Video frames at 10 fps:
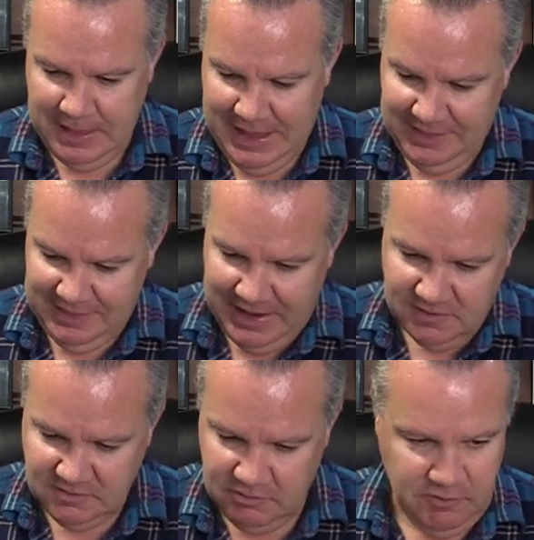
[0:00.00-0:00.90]
And
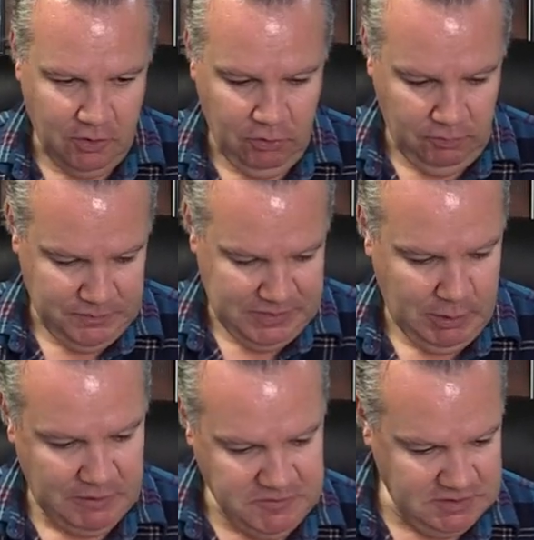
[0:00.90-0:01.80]
last of all, now
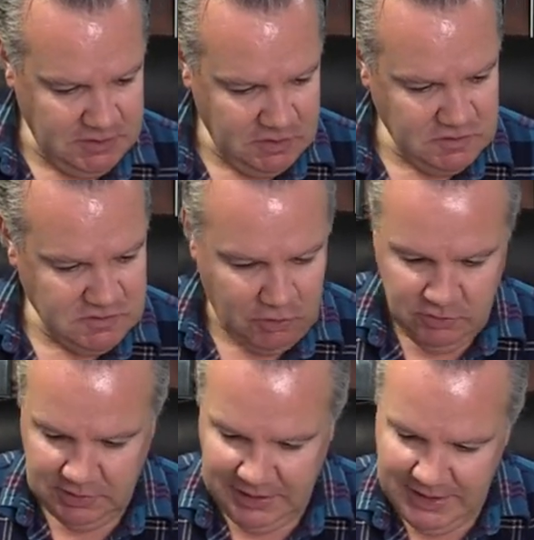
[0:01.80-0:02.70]
I've seen this
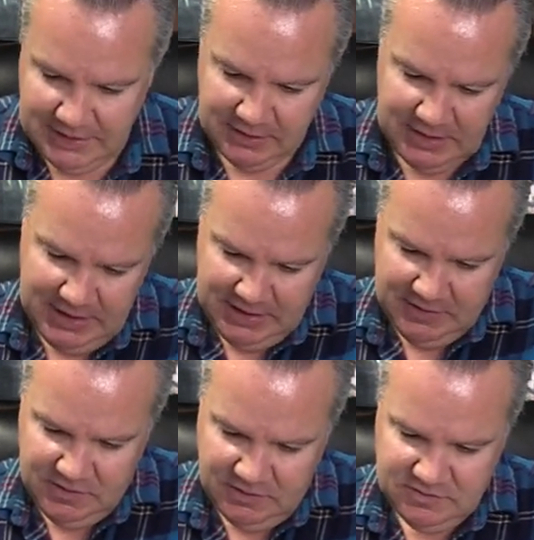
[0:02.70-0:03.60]
online.
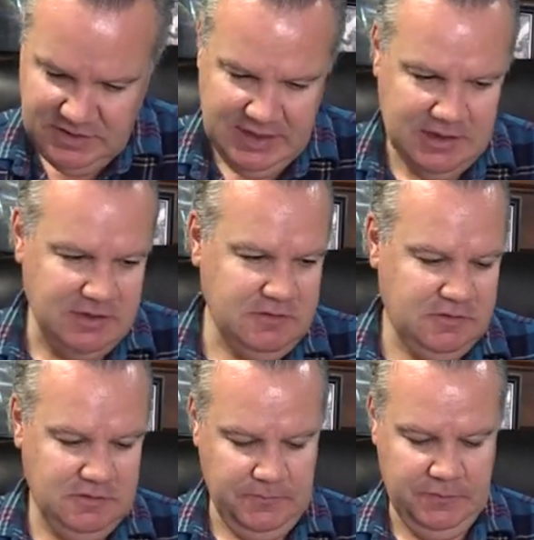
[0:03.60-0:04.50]
This is